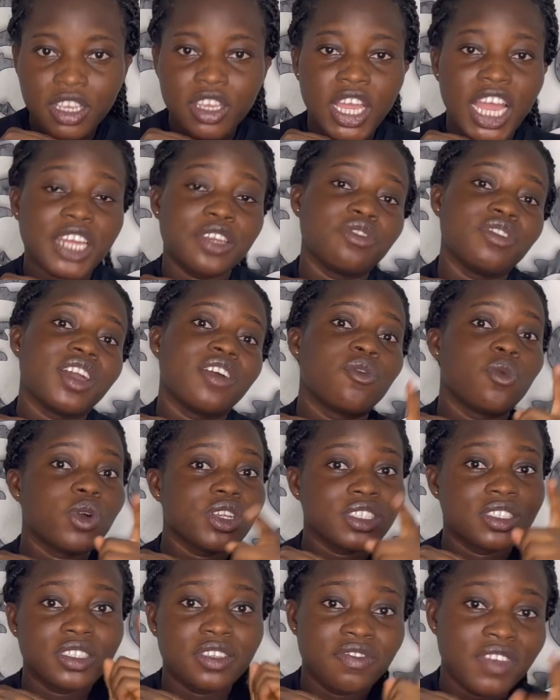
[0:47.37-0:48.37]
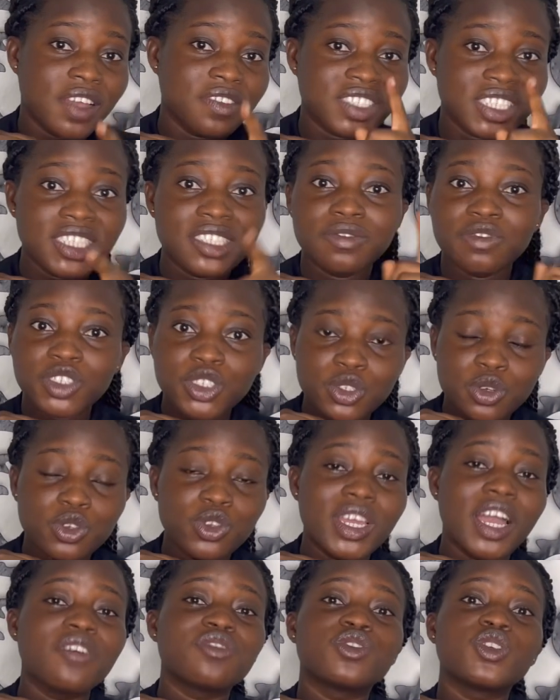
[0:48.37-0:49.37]
And if you have watched it, if you have seen the video, you
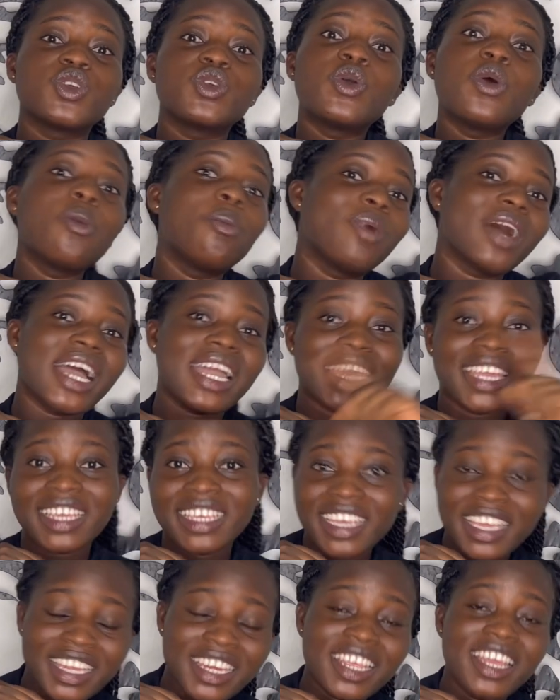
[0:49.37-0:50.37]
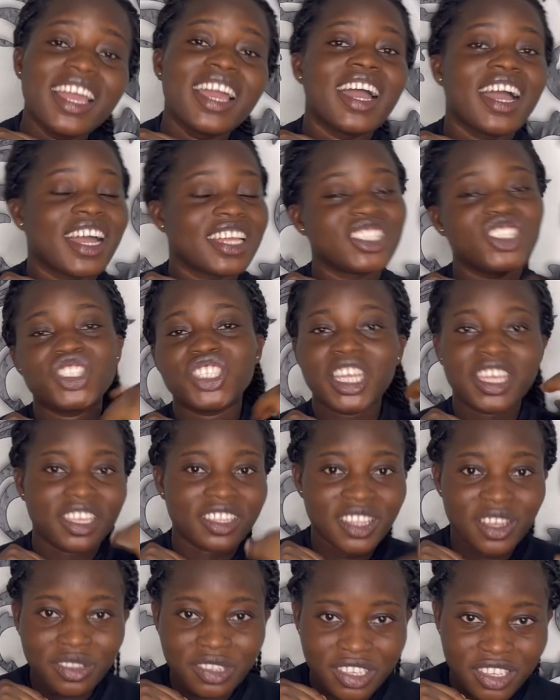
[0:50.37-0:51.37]
have to go back again and check it
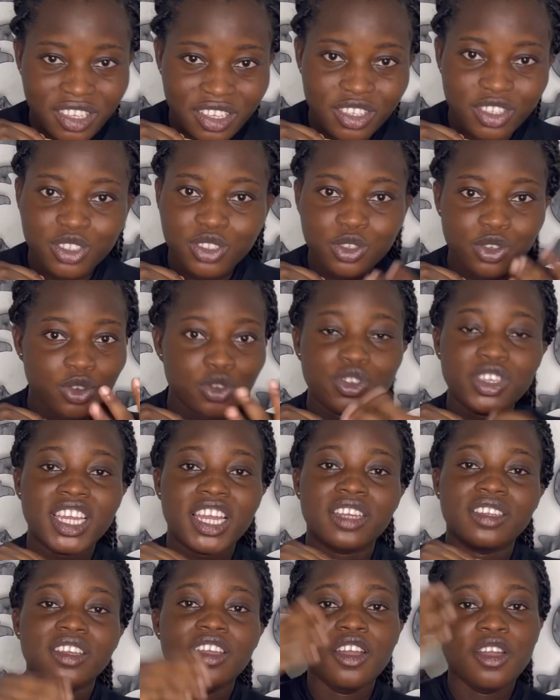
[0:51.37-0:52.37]
out again so you can